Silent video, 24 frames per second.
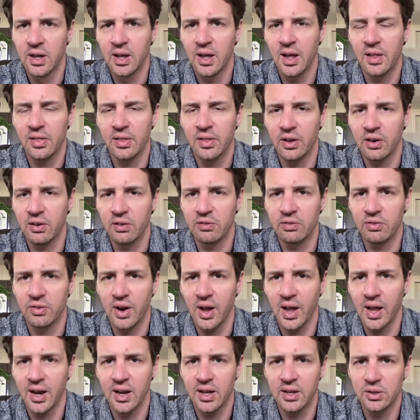And then on
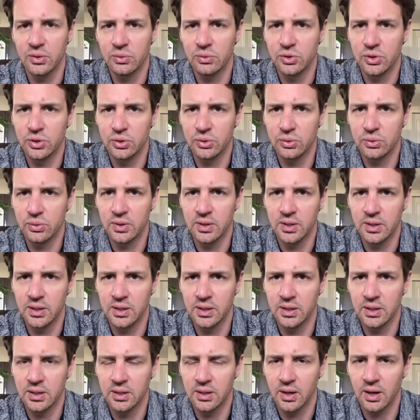Friday you do
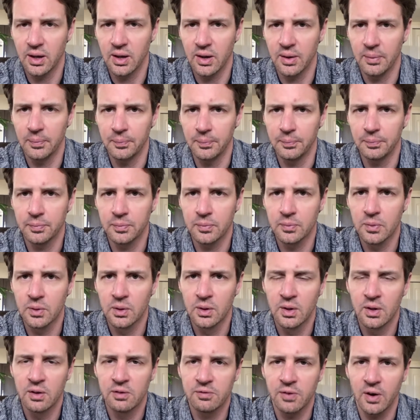the
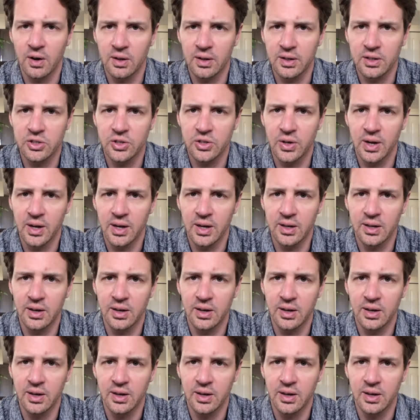fartlek training.